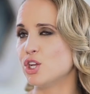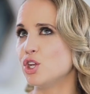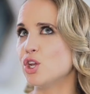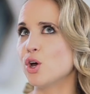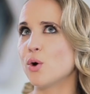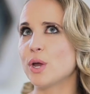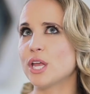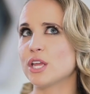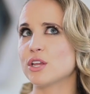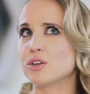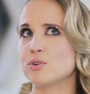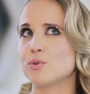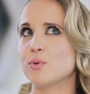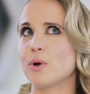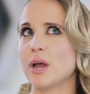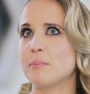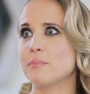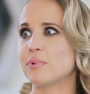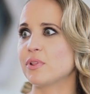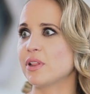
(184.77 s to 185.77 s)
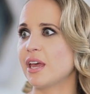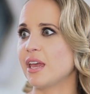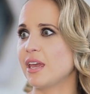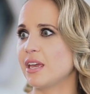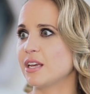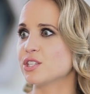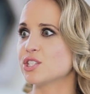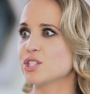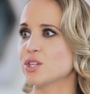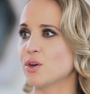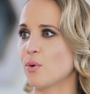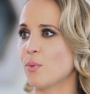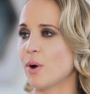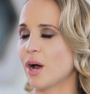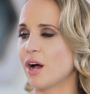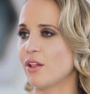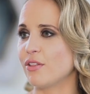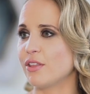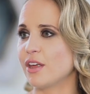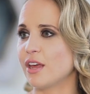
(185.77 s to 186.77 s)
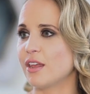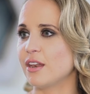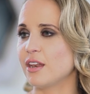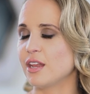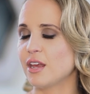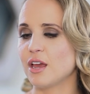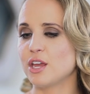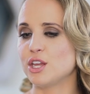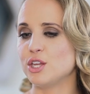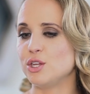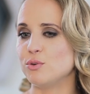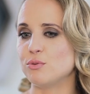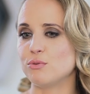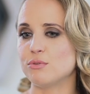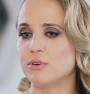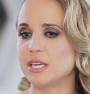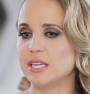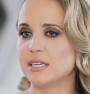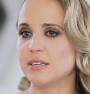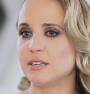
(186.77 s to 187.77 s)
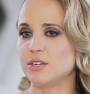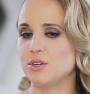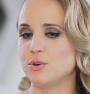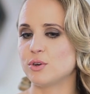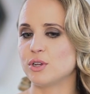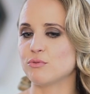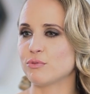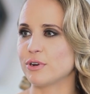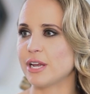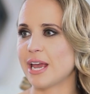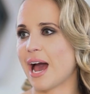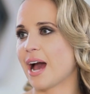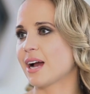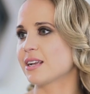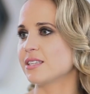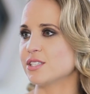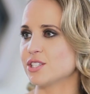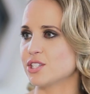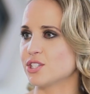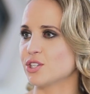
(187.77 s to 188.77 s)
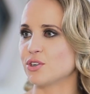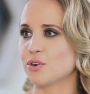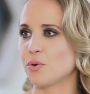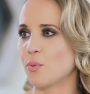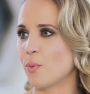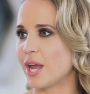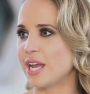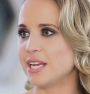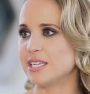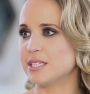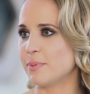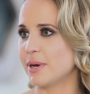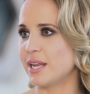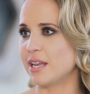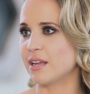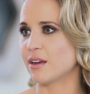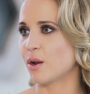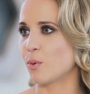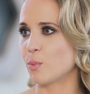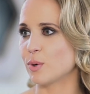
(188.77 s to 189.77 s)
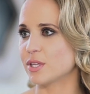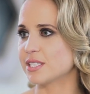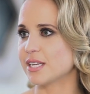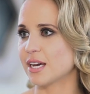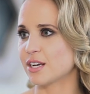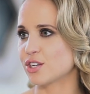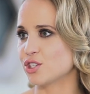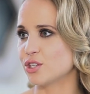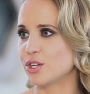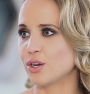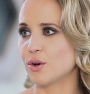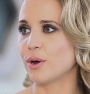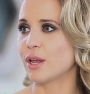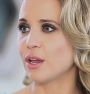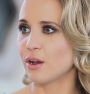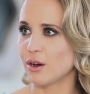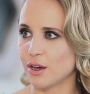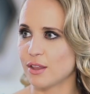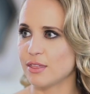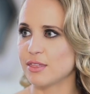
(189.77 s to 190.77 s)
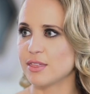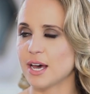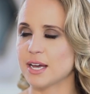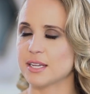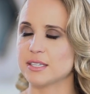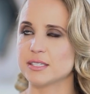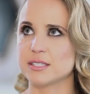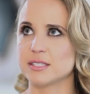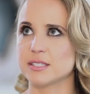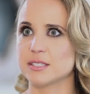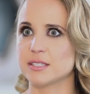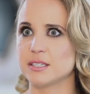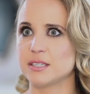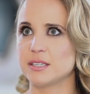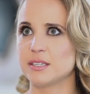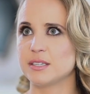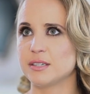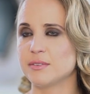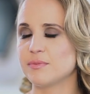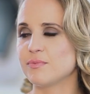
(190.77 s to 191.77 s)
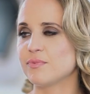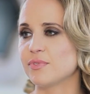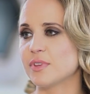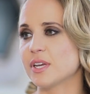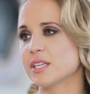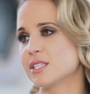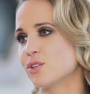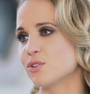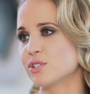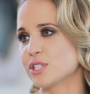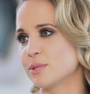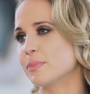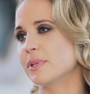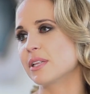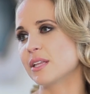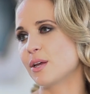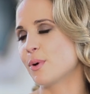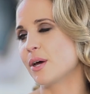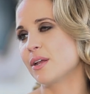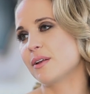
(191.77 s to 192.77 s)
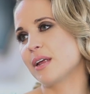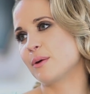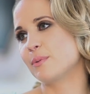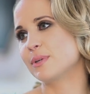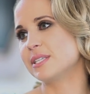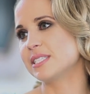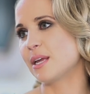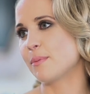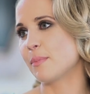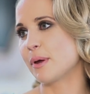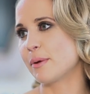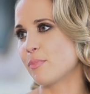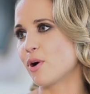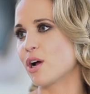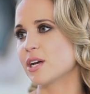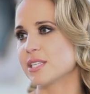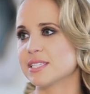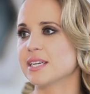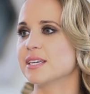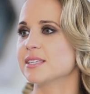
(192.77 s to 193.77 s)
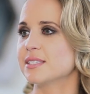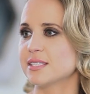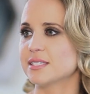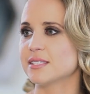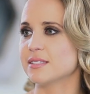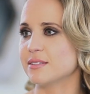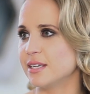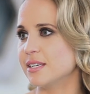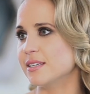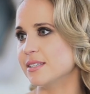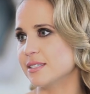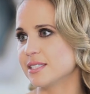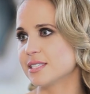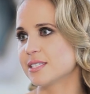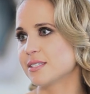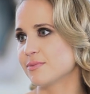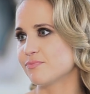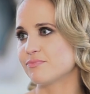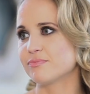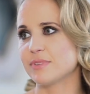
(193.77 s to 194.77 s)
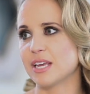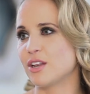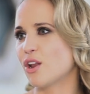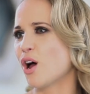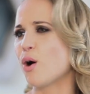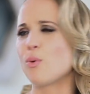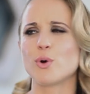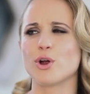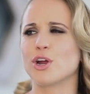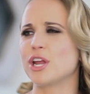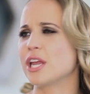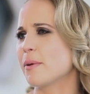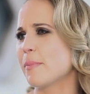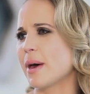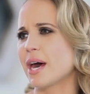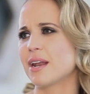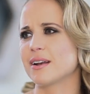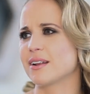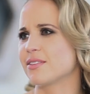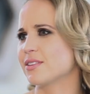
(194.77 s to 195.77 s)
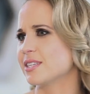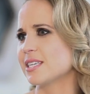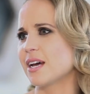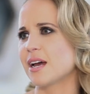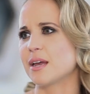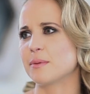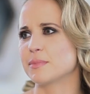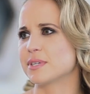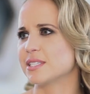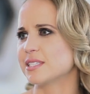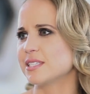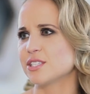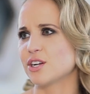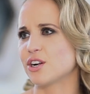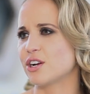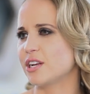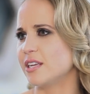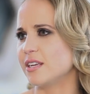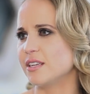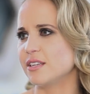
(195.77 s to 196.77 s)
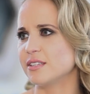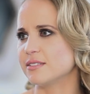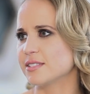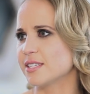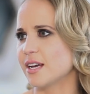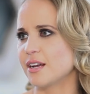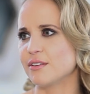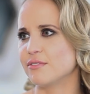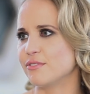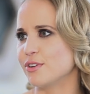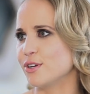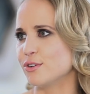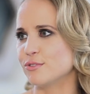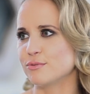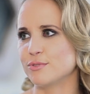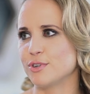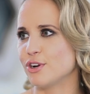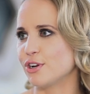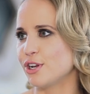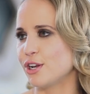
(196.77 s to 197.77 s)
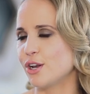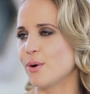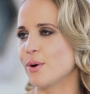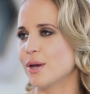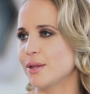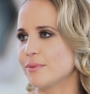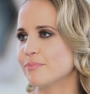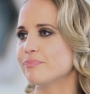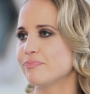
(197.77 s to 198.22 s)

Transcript: knowing who I'm playing so well that you can react a certain way depending on what's actually going on, that's ultimately what I would say my process is, and not worrying about it at the time because it's already inside of you. You already know it.